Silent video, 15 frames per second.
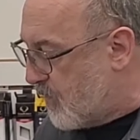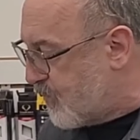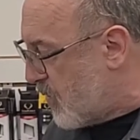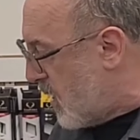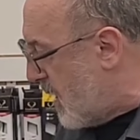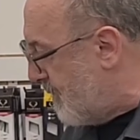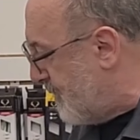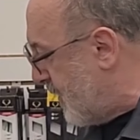
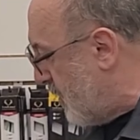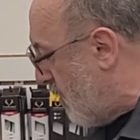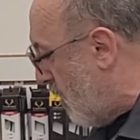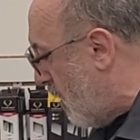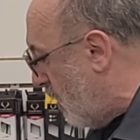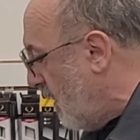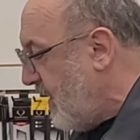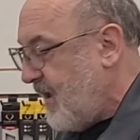problem at
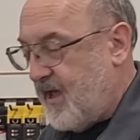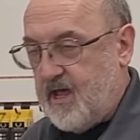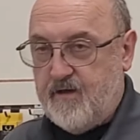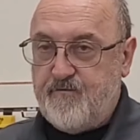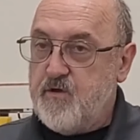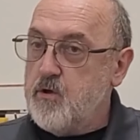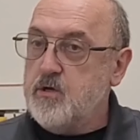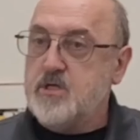all.
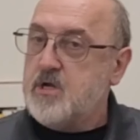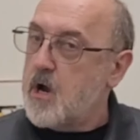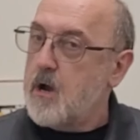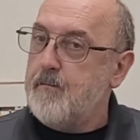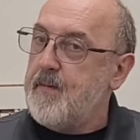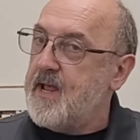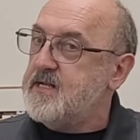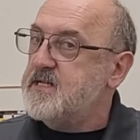If you
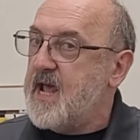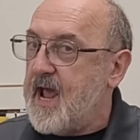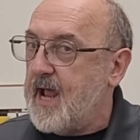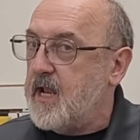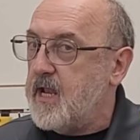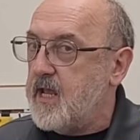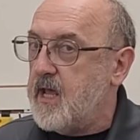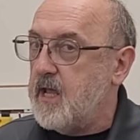start
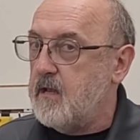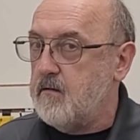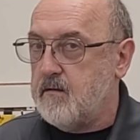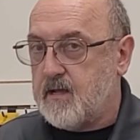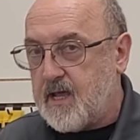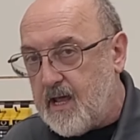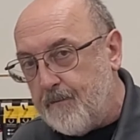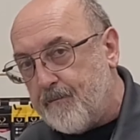maintaining it
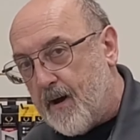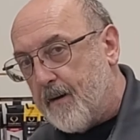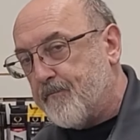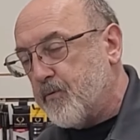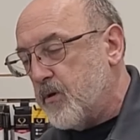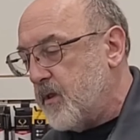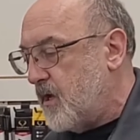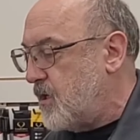and keep up
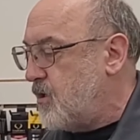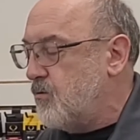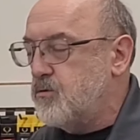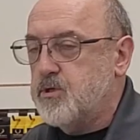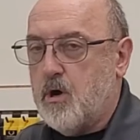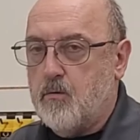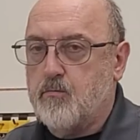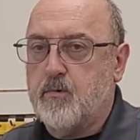with it, you
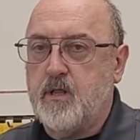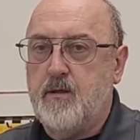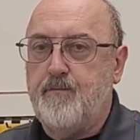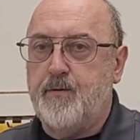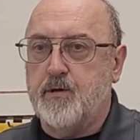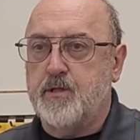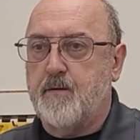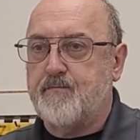don't really
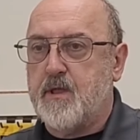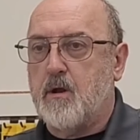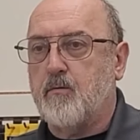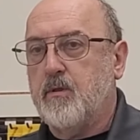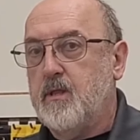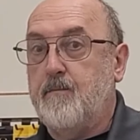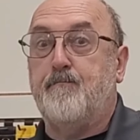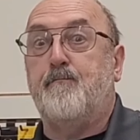build up that
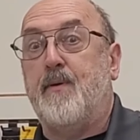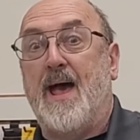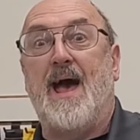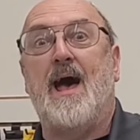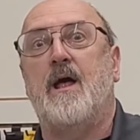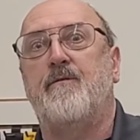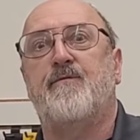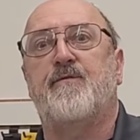really
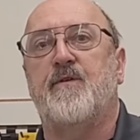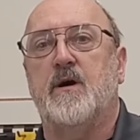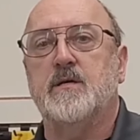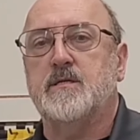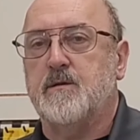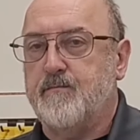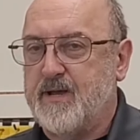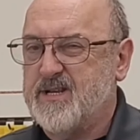bad
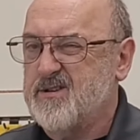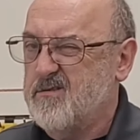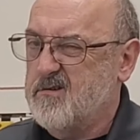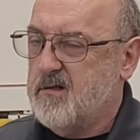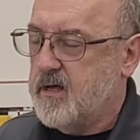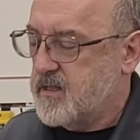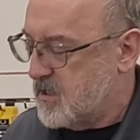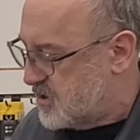fuzz that makes it
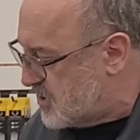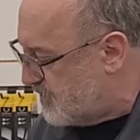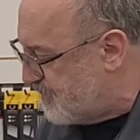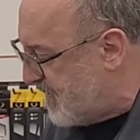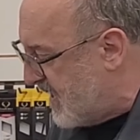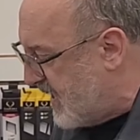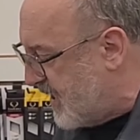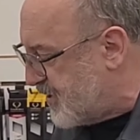look like there's a
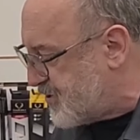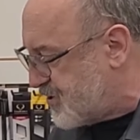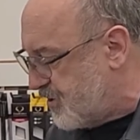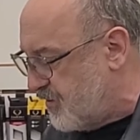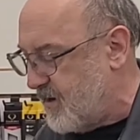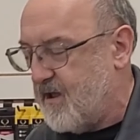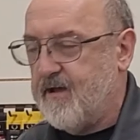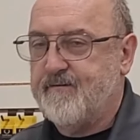big issue
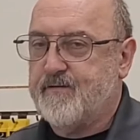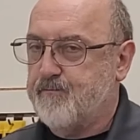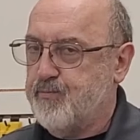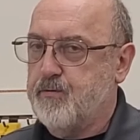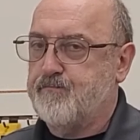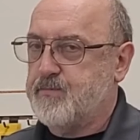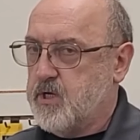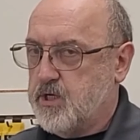and you have to
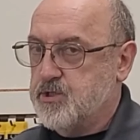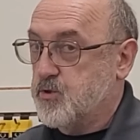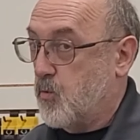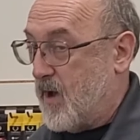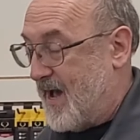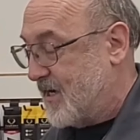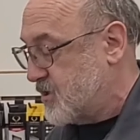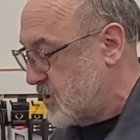put tons of
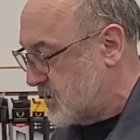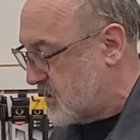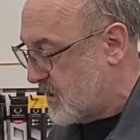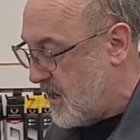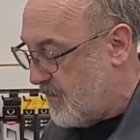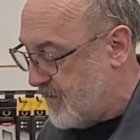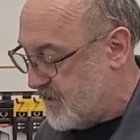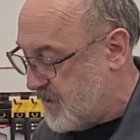wax on it to
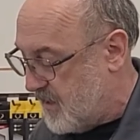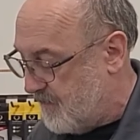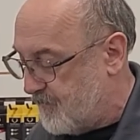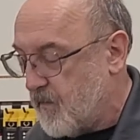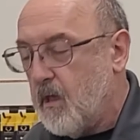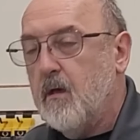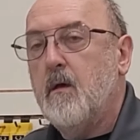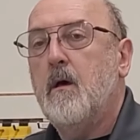calm it down.
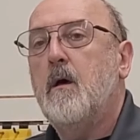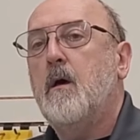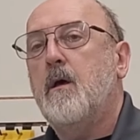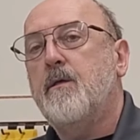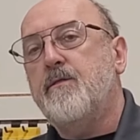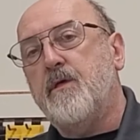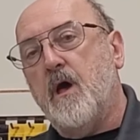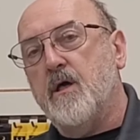
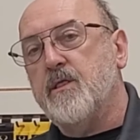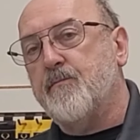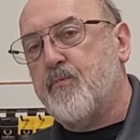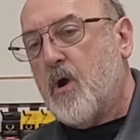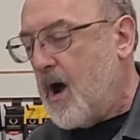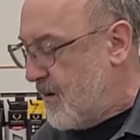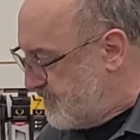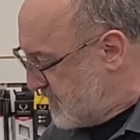The other
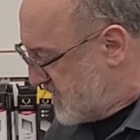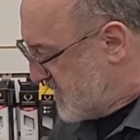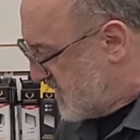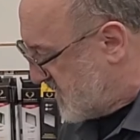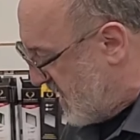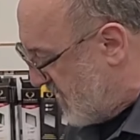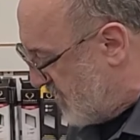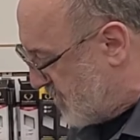problem is the
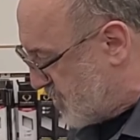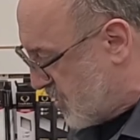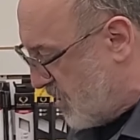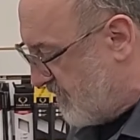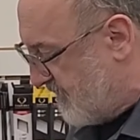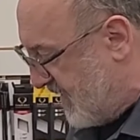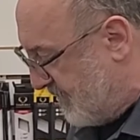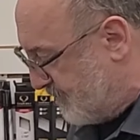center
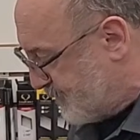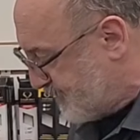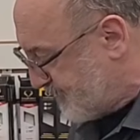serving.